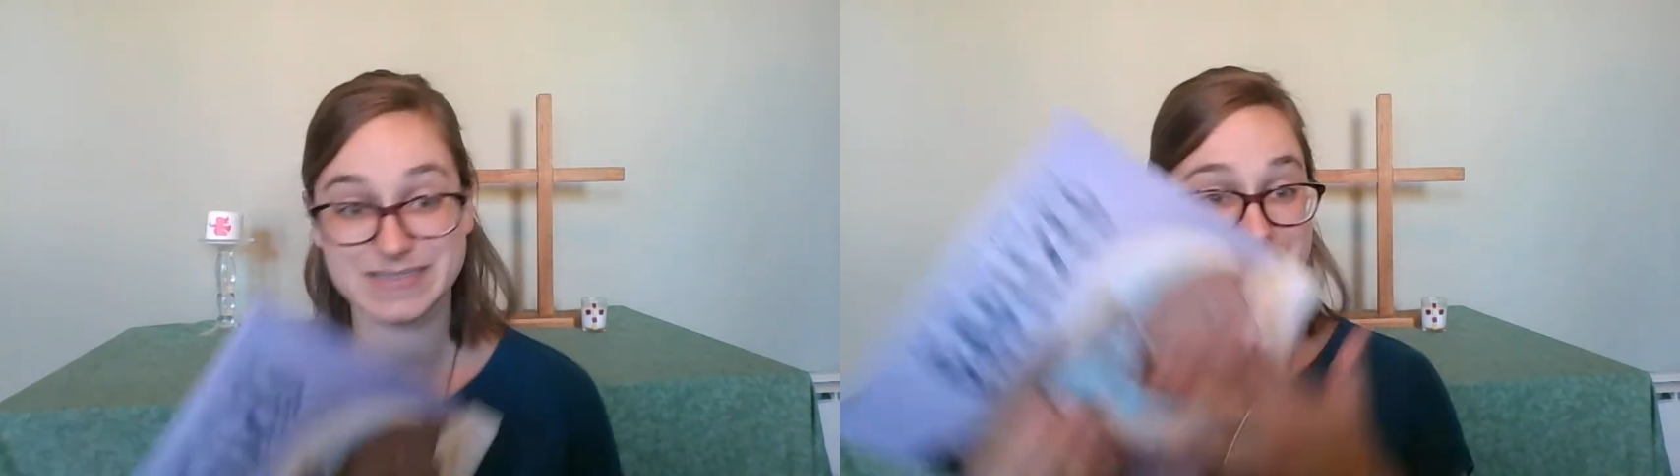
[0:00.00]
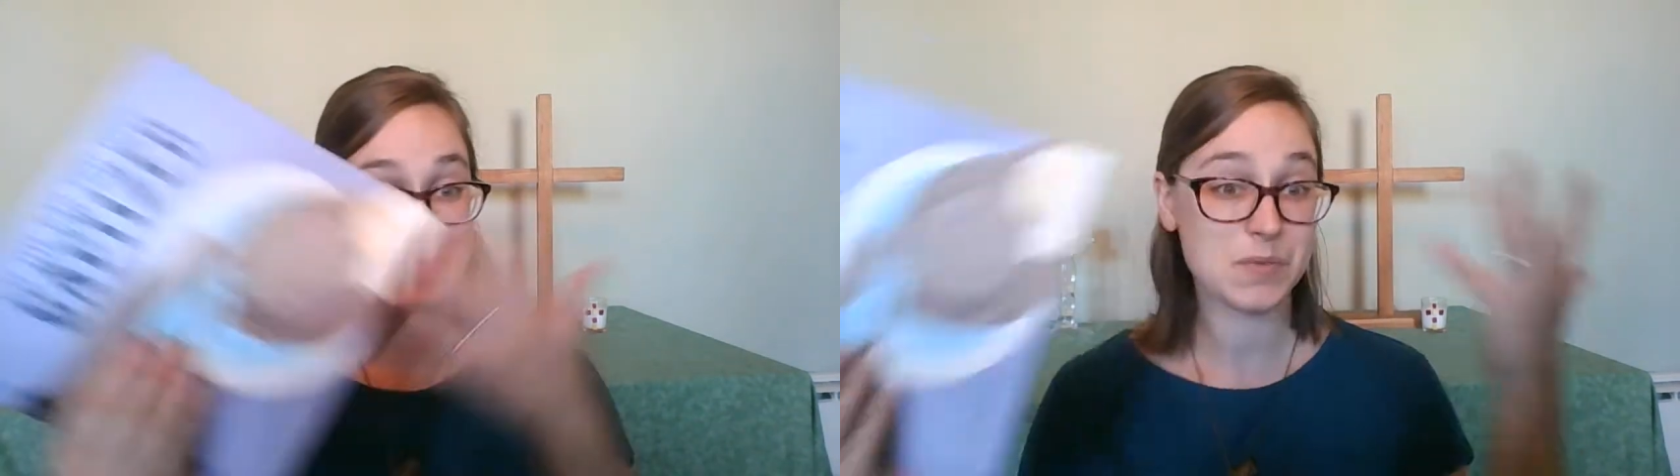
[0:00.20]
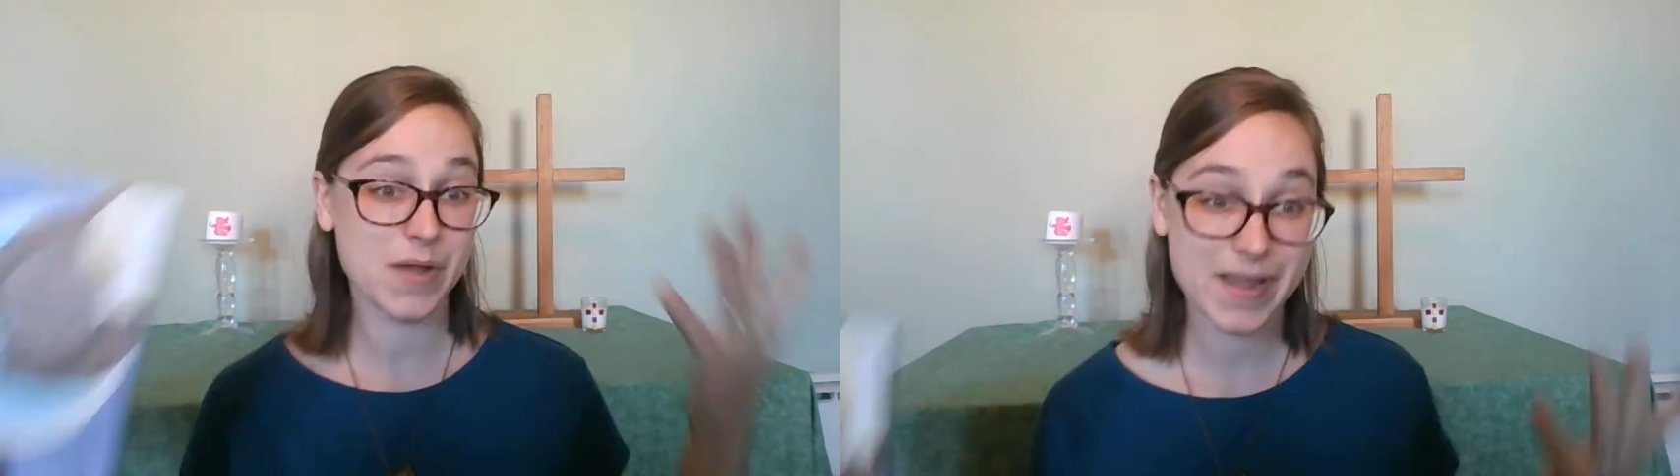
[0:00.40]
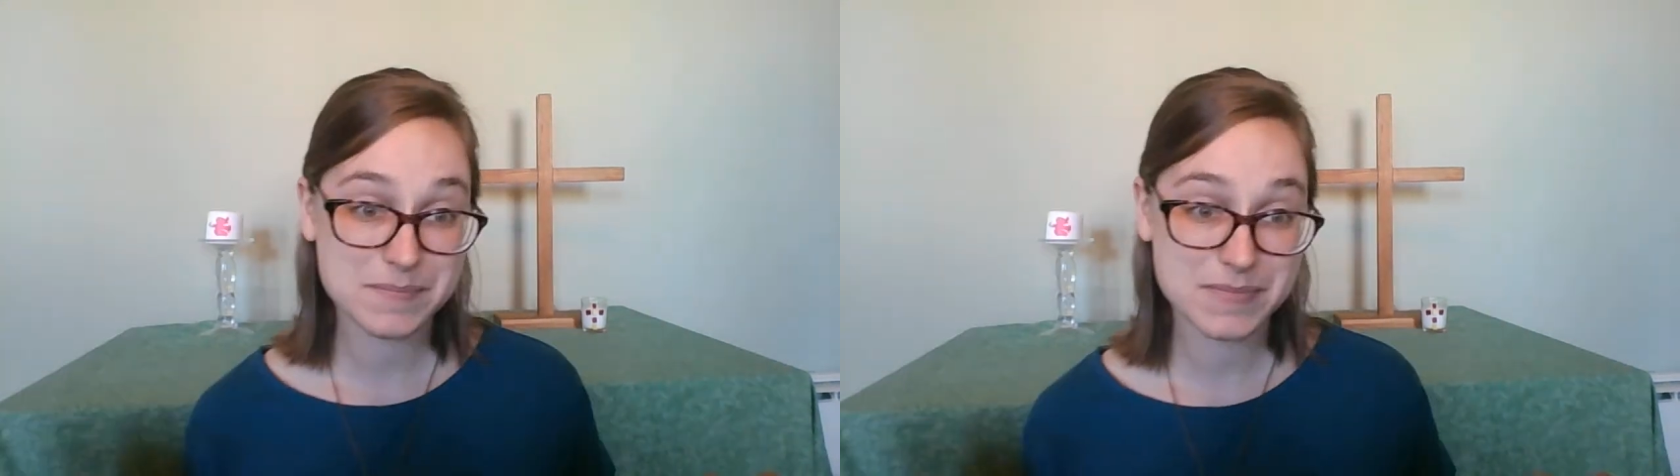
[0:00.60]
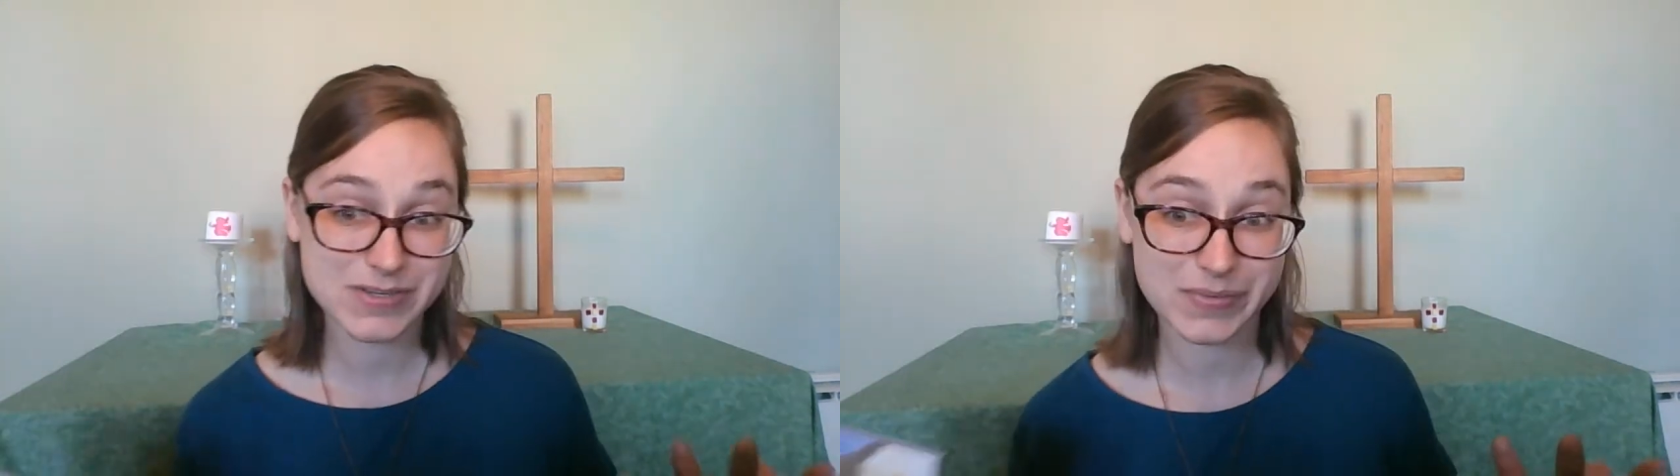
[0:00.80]
somewhere in
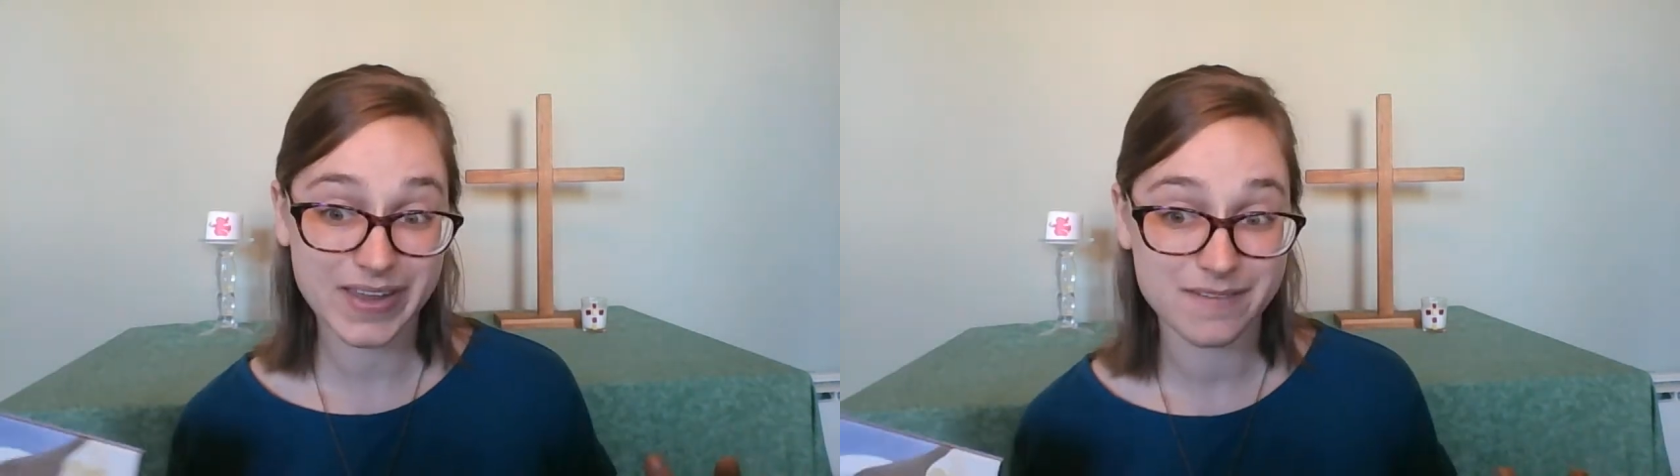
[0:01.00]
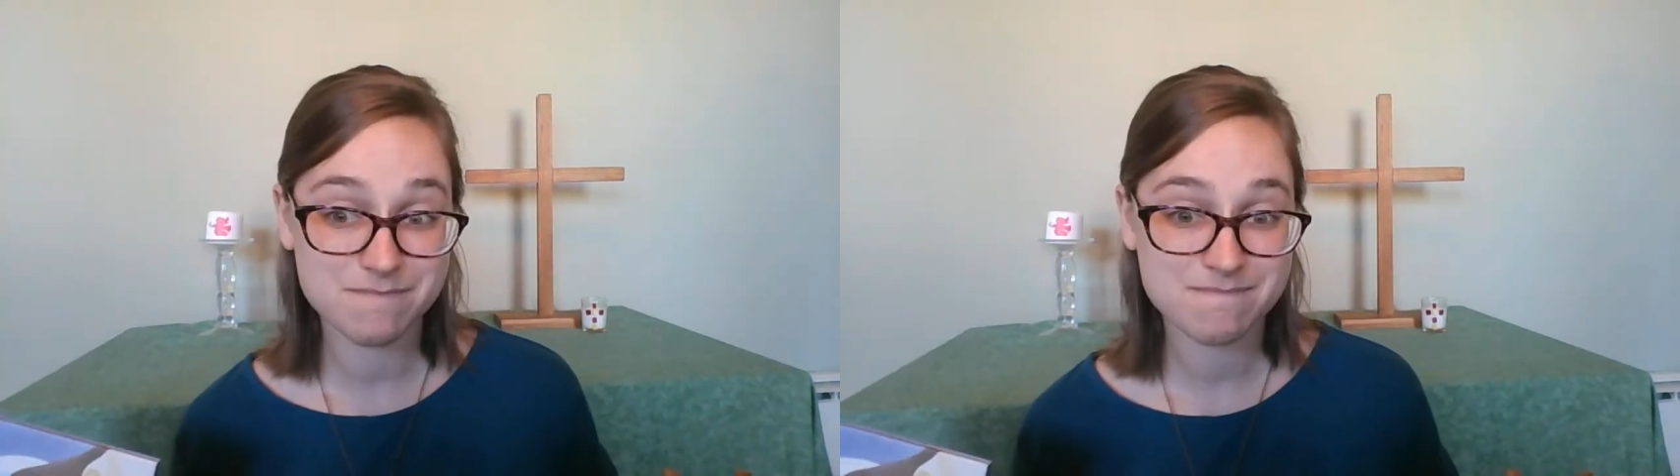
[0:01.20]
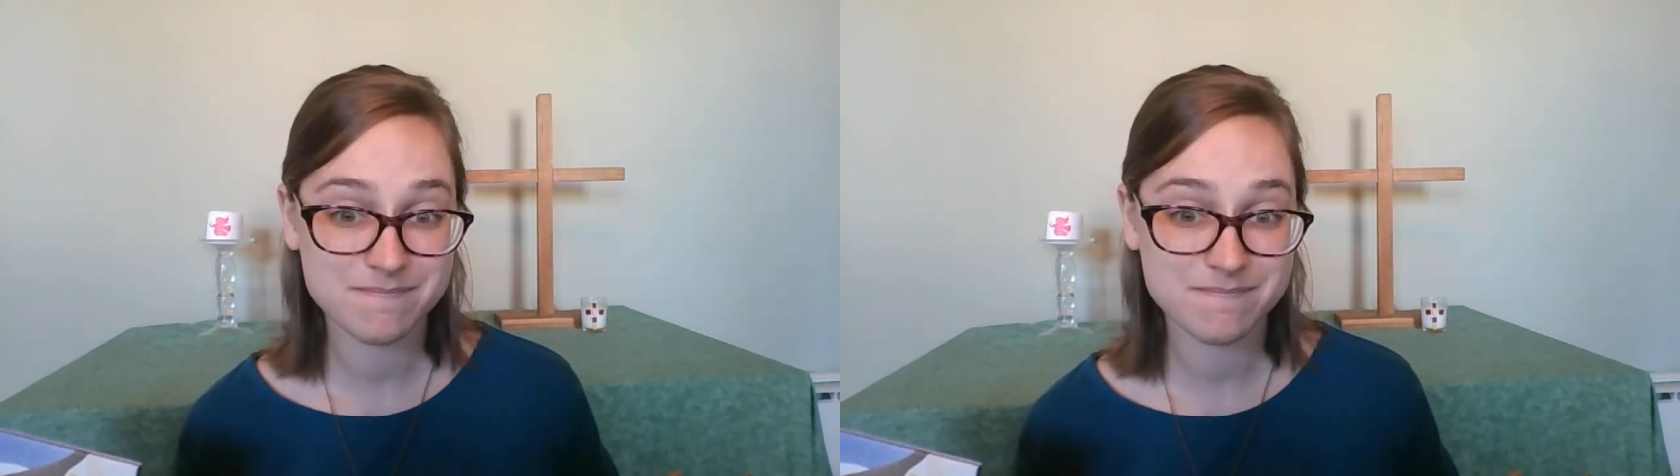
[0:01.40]
between.